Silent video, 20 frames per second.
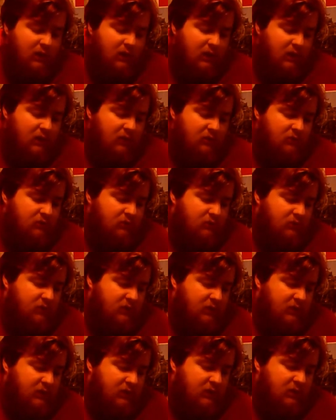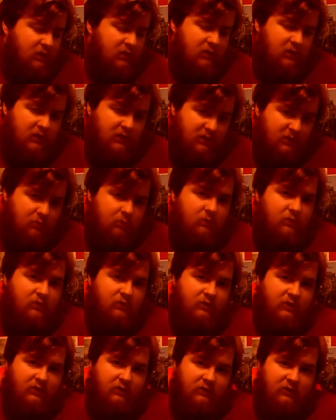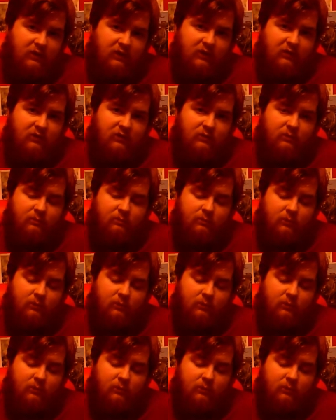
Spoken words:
is the Class 166,